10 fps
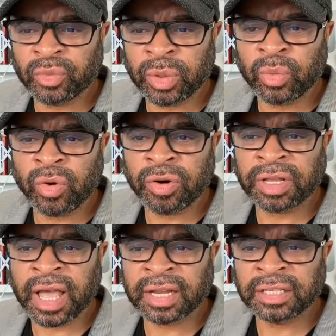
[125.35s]
reward,
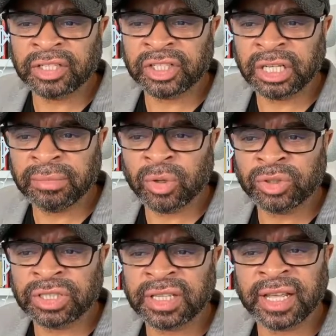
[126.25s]
cognition,
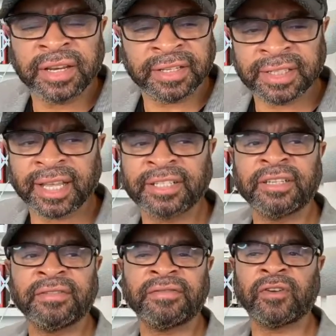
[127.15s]
emotion, and
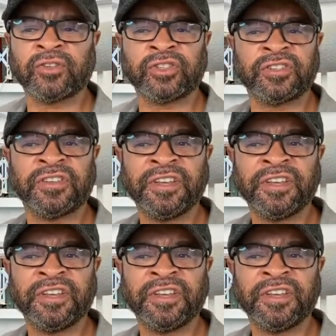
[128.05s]
executive function.